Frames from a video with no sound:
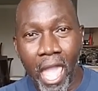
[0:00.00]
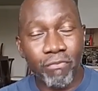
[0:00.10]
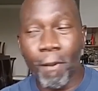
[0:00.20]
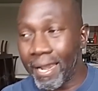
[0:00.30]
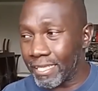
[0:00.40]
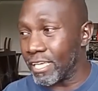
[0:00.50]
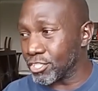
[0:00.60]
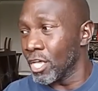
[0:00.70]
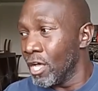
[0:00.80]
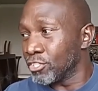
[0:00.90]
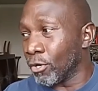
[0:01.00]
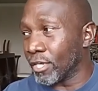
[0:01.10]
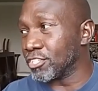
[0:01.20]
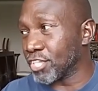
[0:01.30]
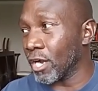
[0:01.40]
Everybody gets
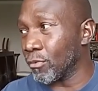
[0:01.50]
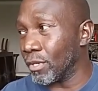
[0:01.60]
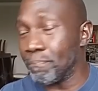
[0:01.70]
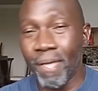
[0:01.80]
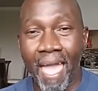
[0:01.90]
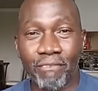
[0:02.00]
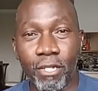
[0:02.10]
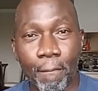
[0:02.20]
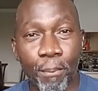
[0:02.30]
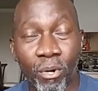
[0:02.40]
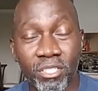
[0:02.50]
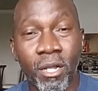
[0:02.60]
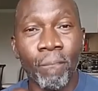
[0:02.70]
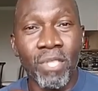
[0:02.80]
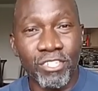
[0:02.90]
so concerned with having an
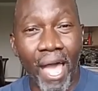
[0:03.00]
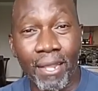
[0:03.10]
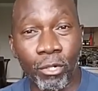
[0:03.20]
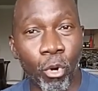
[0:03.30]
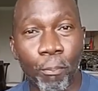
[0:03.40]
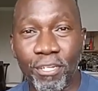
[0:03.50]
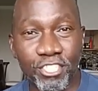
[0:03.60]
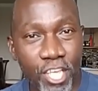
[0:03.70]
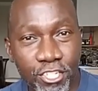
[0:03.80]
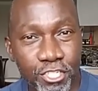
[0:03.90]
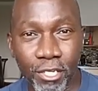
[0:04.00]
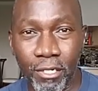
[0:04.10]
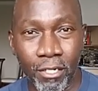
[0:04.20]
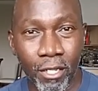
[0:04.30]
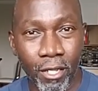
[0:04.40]
important title or
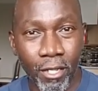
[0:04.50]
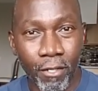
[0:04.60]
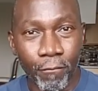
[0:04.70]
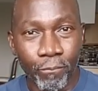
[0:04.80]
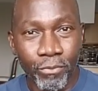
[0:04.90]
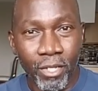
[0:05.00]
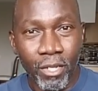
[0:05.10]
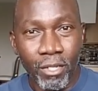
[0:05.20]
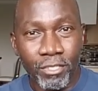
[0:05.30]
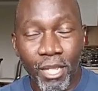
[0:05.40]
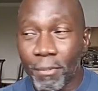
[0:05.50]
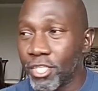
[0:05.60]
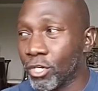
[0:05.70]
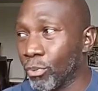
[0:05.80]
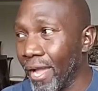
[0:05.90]
position.
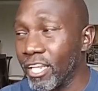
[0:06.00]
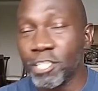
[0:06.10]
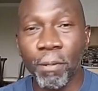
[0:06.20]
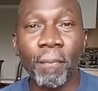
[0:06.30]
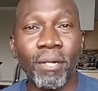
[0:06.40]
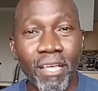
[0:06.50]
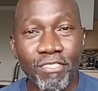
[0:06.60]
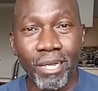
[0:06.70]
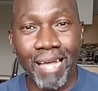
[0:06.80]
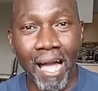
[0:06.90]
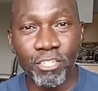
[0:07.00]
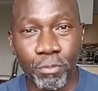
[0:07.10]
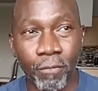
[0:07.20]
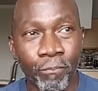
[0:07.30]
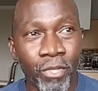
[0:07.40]
Some of the greatest people in the
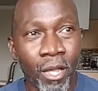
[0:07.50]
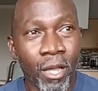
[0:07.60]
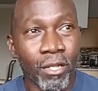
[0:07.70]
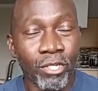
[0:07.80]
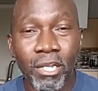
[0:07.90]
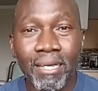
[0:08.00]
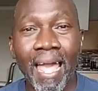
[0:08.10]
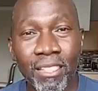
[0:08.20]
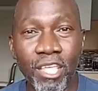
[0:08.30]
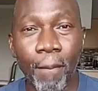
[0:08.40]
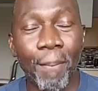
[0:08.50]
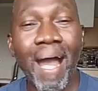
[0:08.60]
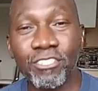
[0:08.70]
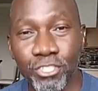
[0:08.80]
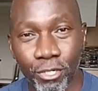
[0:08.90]
gospel, look at the
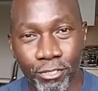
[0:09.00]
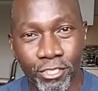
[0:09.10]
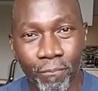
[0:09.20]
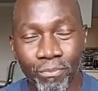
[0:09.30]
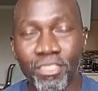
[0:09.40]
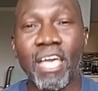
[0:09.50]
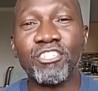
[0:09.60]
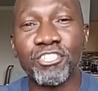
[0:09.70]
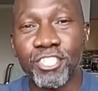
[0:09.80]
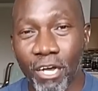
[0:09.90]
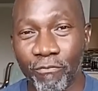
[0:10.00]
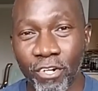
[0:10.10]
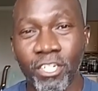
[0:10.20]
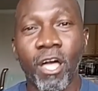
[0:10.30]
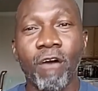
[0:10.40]
apostles. They
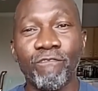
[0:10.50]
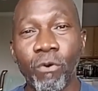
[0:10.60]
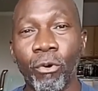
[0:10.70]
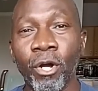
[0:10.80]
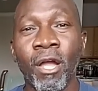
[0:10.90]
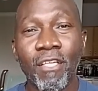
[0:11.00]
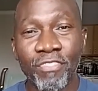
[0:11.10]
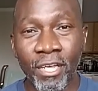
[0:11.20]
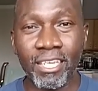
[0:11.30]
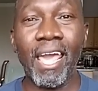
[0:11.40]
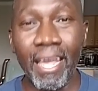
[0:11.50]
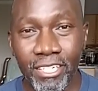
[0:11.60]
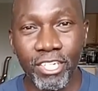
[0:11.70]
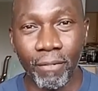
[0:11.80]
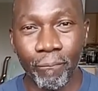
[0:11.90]
suffered for the
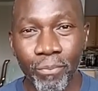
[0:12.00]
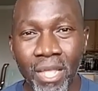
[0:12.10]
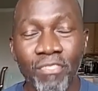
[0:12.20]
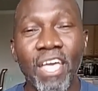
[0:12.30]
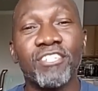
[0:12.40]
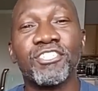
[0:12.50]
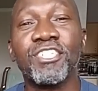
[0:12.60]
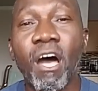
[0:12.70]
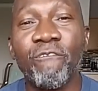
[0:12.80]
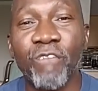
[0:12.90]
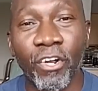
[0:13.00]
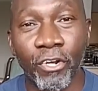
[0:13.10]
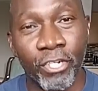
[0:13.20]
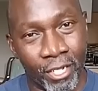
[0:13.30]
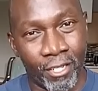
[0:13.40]
kingdom. They
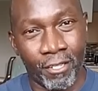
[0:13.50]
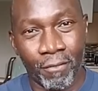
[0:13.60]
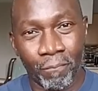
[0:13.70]
suffered.